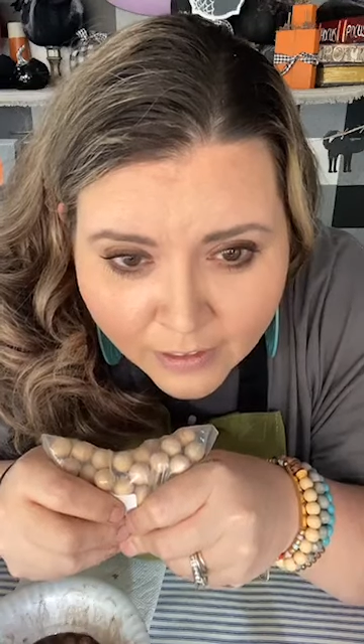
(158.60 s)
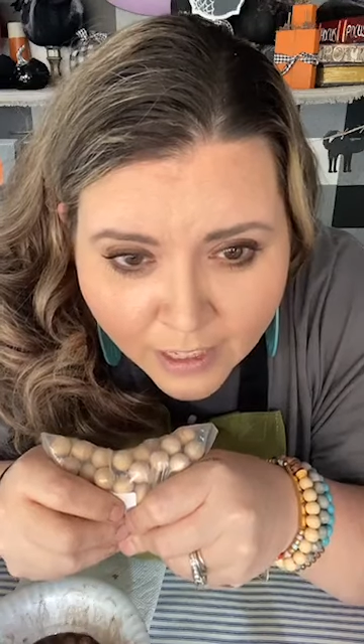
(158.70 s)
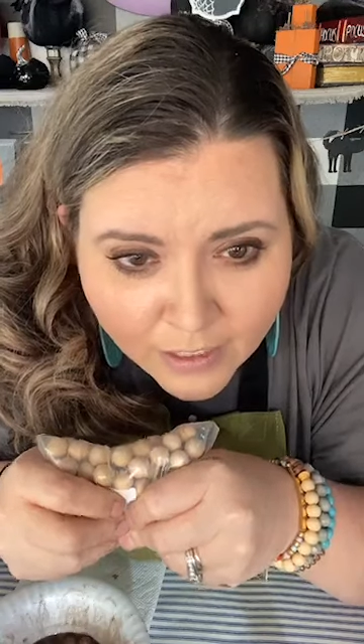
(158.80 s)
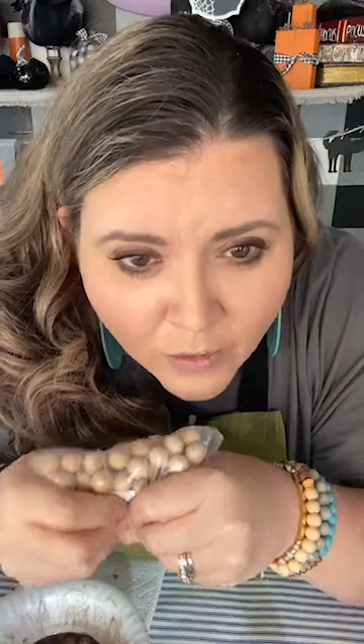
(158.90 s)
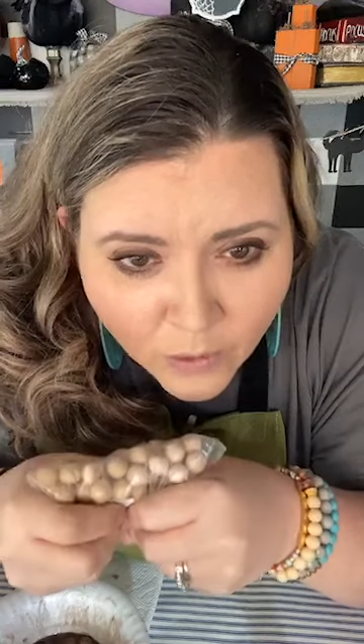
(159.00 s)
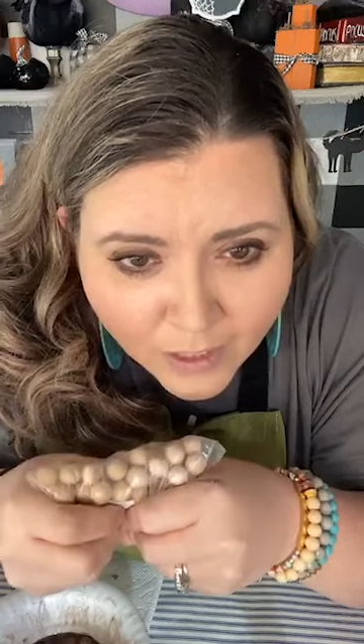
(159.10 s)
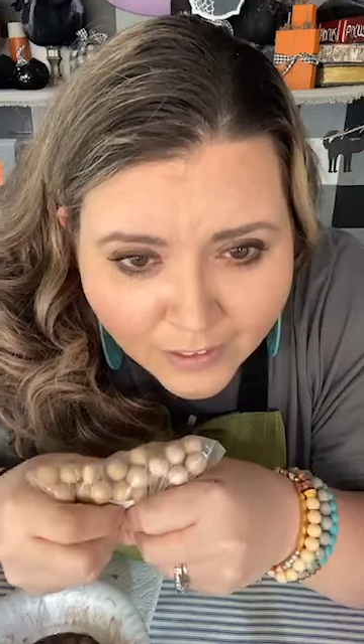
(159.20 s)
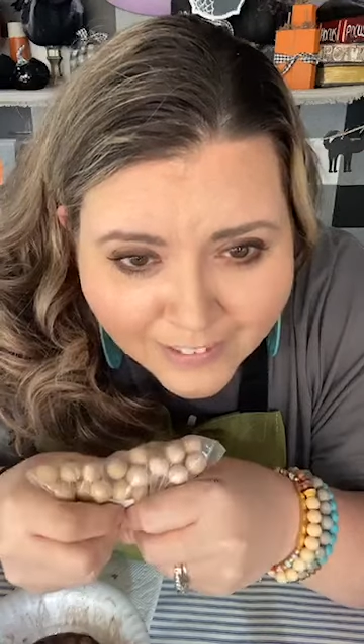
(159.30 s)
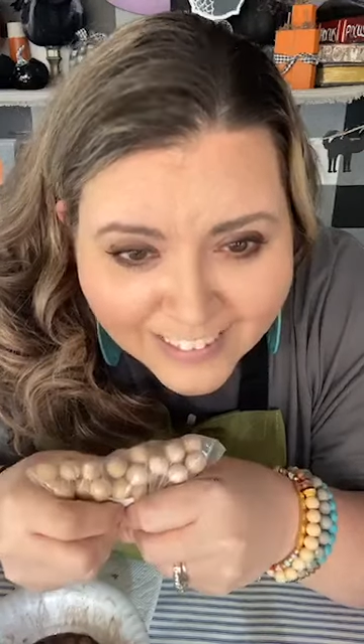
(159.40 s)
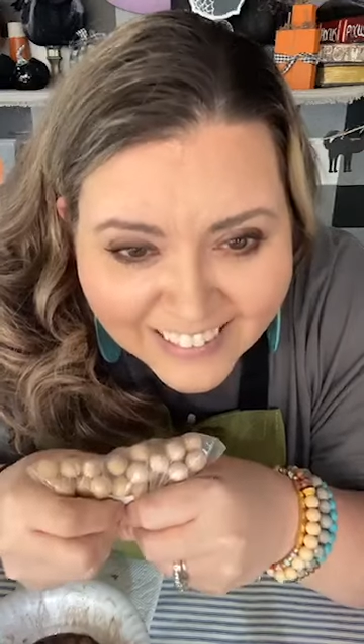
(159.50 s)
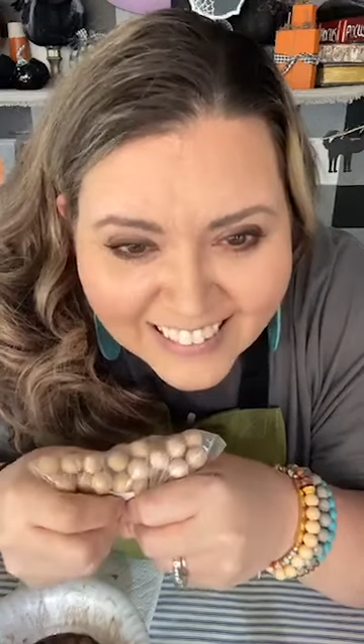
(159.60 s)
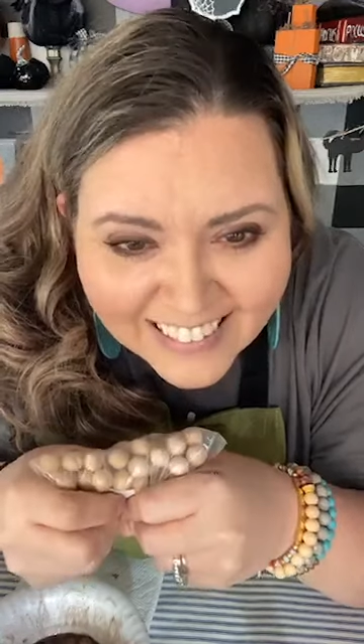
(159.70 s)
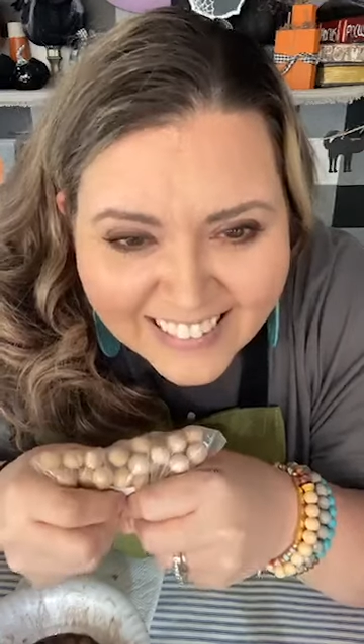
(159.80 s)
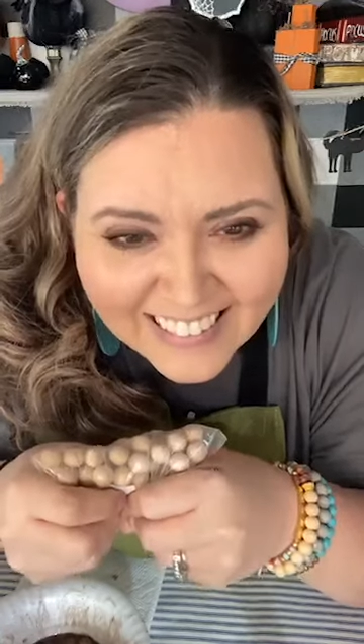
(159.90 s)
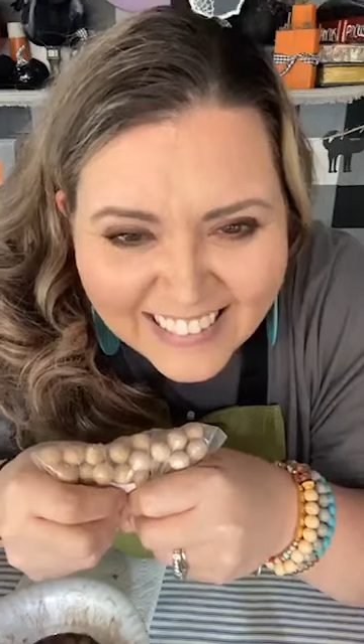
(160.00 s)
Candy corn?
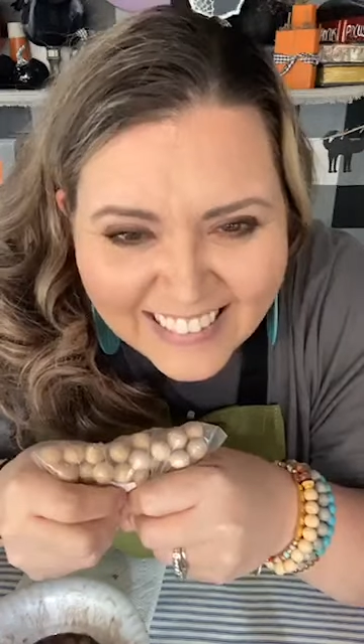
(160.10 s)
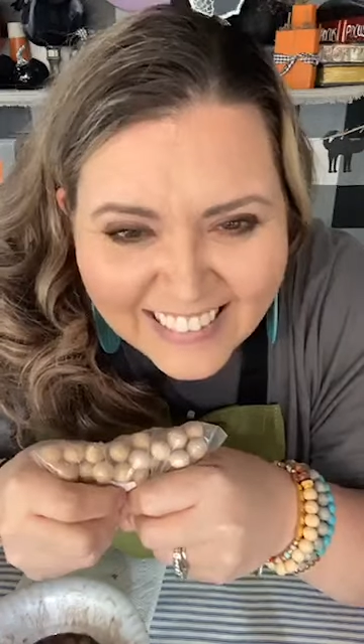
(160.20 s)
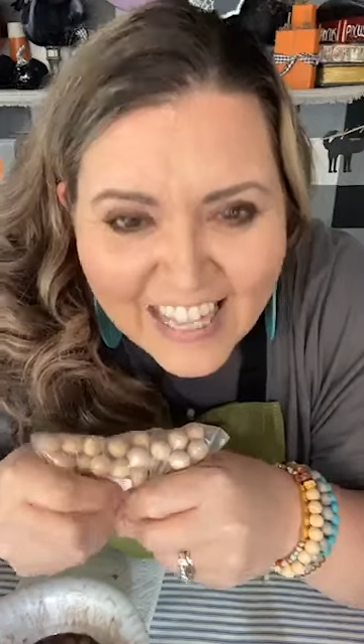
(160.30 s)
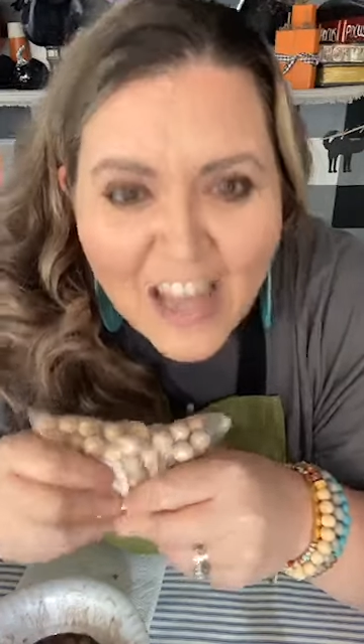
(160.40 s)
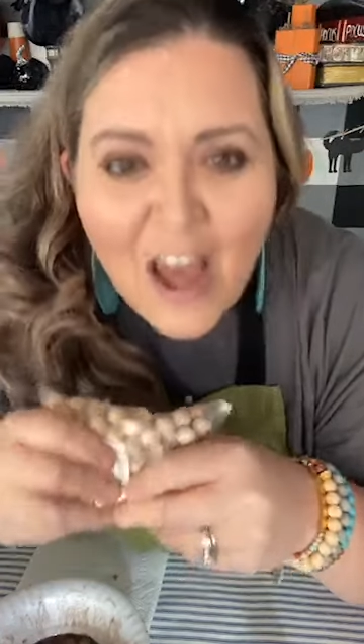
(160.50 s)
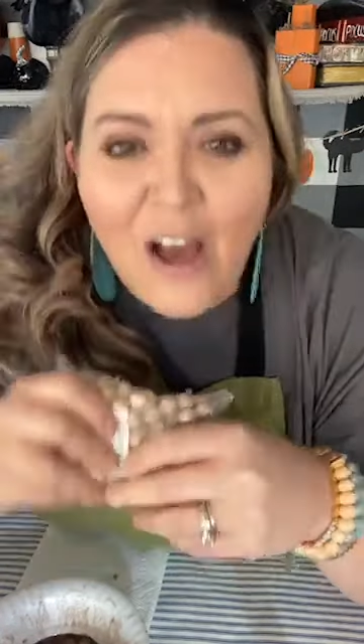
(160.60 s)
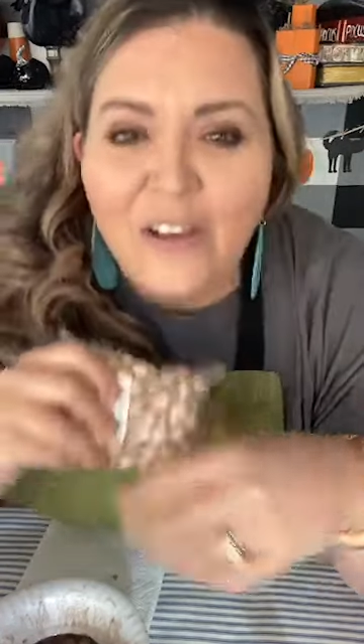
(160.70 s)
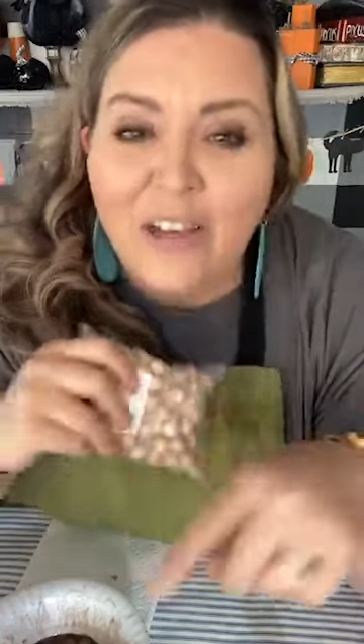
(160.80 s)
Oh,